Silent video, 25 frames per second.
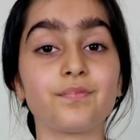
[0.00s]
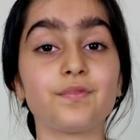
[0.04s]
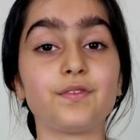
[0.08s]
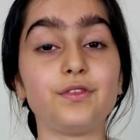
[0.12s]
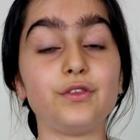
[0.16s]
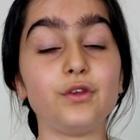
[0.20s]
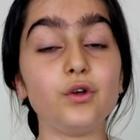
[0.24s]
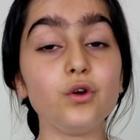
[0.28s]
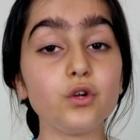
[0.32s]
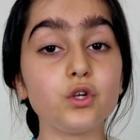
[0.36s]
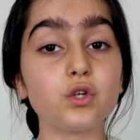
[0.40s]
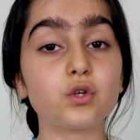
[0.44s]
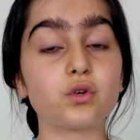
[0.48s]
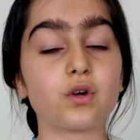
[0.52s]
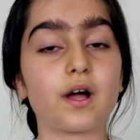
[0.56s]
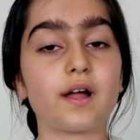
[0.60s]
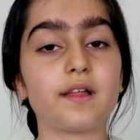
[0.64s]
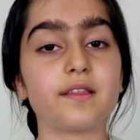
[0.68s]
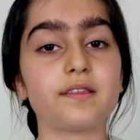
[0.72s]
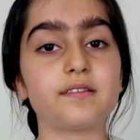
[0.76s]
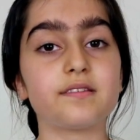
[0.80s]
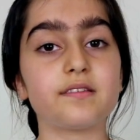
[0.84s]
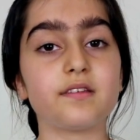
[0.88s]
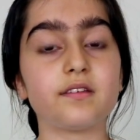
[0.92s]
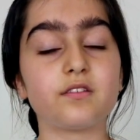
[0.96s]

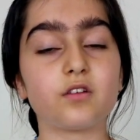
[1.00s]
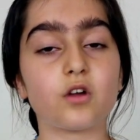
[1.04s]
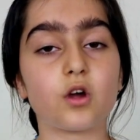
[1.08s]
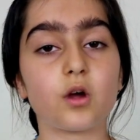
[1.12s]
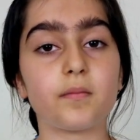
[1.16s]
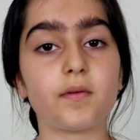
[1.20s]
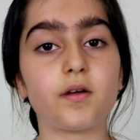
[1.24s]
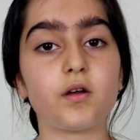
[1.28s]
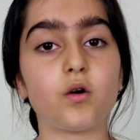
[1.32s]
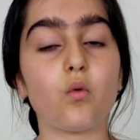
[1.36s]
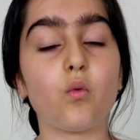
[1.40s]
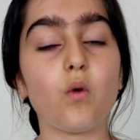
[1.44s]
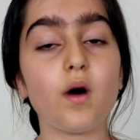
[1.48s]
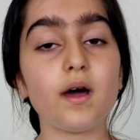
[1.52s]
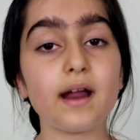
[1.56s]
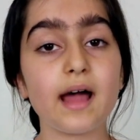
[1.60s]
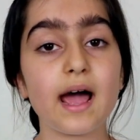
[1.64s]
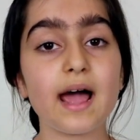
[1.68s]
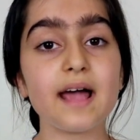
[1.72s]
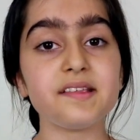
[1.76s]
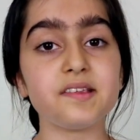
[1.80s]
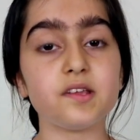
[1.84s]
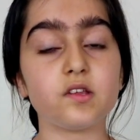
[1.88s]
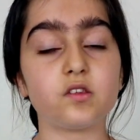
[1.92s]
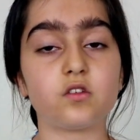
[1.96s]
Neutrons determine what
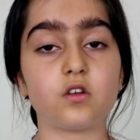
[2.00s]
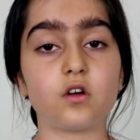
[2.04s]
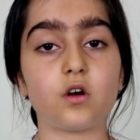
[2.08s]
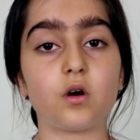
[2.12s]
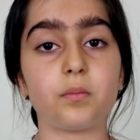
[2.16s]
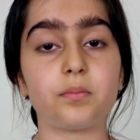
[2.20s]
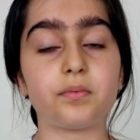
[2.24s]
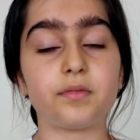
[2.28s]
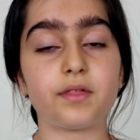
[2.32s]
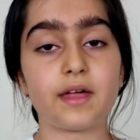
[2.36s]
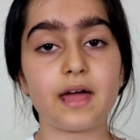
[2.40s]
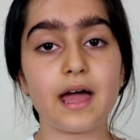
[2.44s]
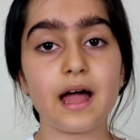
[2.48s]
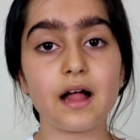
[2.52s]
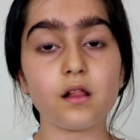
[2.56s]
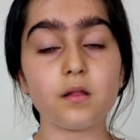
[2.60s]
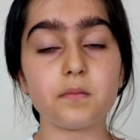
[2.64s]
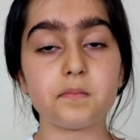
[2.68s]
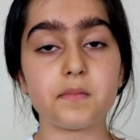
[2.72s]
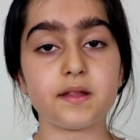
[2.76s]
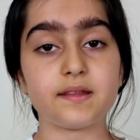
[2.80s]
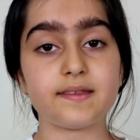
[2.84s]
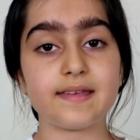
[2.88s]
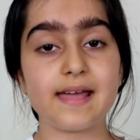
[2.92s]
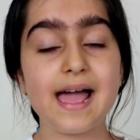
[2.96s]
isotope the
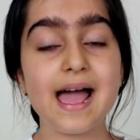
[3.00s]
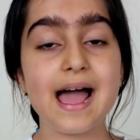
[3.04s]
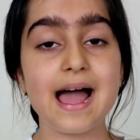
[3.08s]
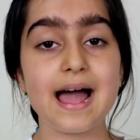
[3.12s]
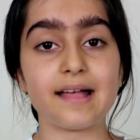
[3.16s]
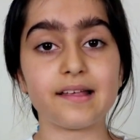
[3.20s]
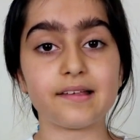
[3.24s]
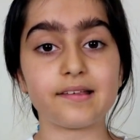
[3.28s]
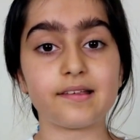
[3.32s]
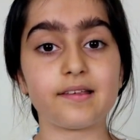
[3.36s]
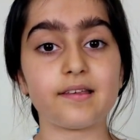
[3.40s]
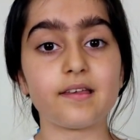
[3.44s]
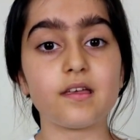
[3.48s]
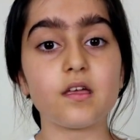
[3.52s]
element has.